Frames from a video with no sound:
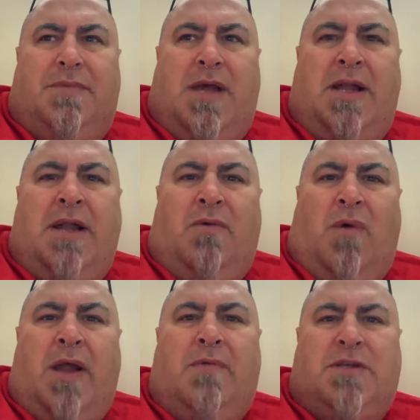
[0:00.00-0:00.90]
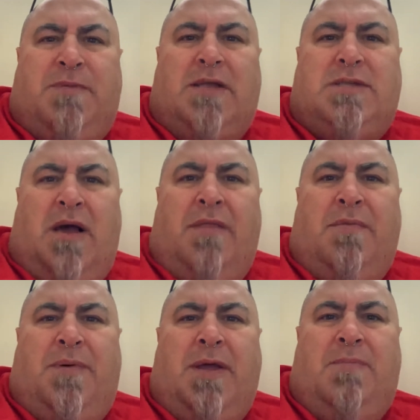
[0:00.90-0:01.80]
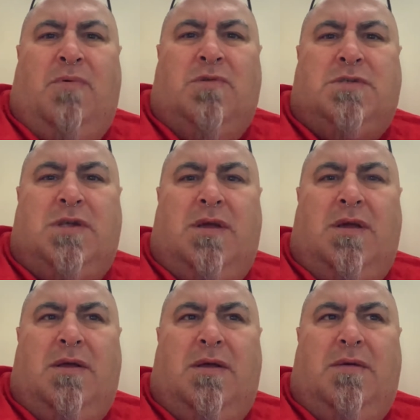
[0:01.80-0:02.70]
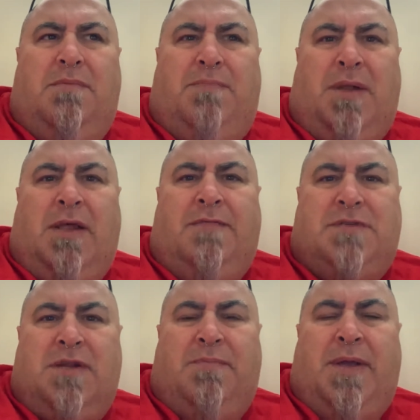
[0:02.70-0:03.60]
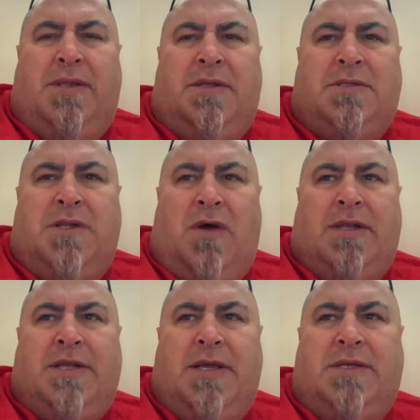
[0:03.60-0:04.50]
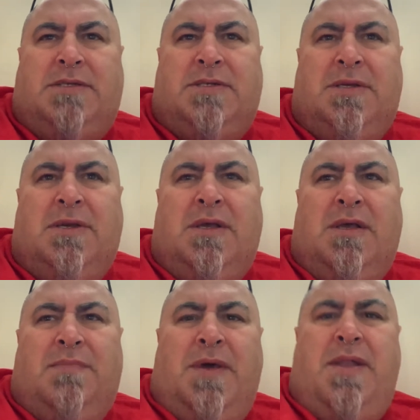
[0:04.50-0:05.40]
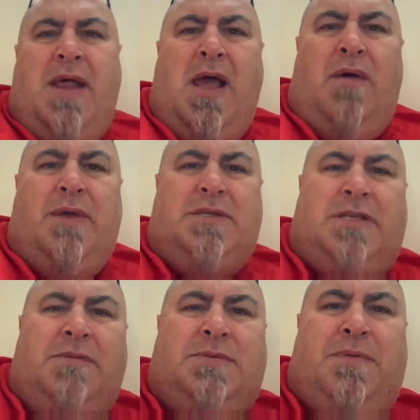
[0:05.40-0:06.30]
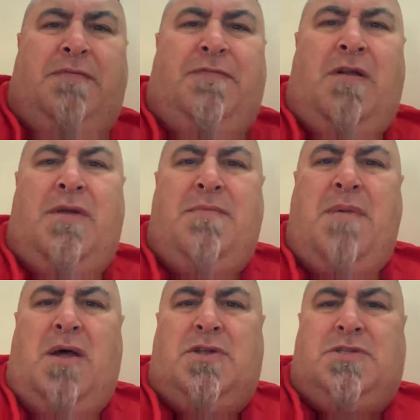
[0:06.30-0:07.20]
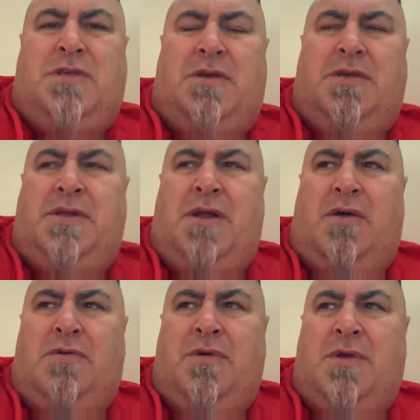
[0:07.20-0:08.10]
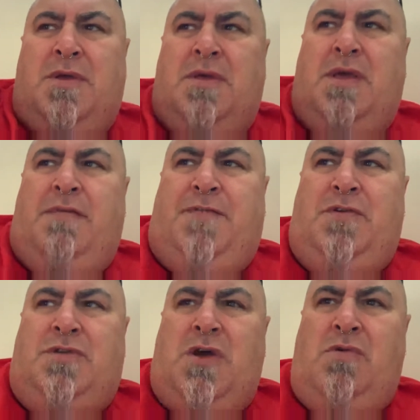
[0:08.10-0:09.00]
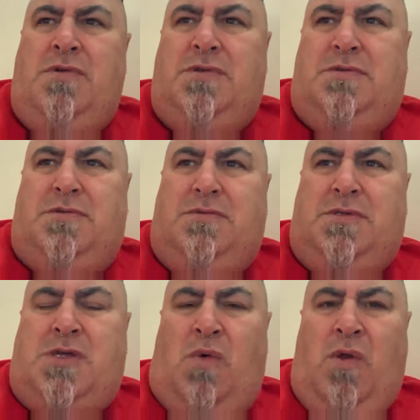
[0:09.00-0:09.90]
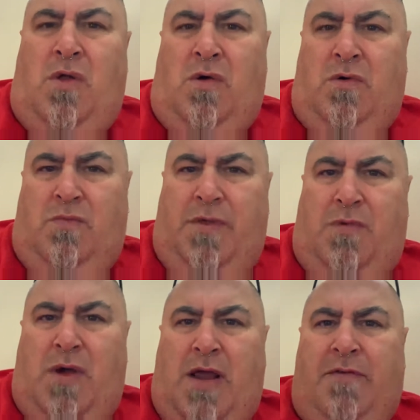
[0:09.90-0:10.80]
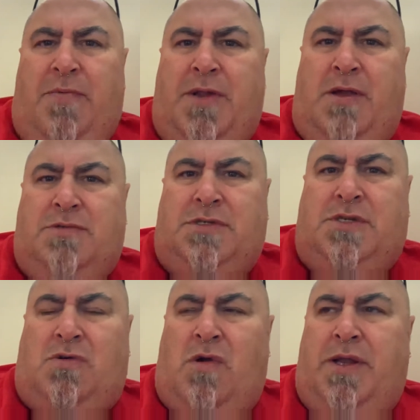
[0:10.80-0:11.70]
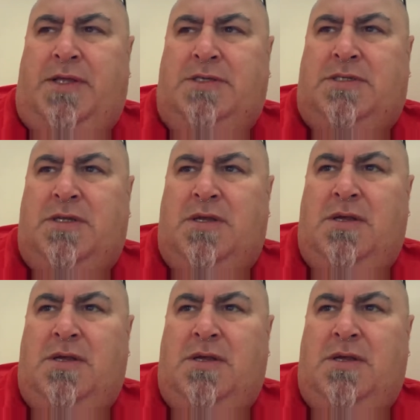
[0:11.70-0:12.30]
in a way, respect other people's beliefs and opinions and ideas. But now it seems to be very much that, you know, if you don't go along with what everybody else decrees,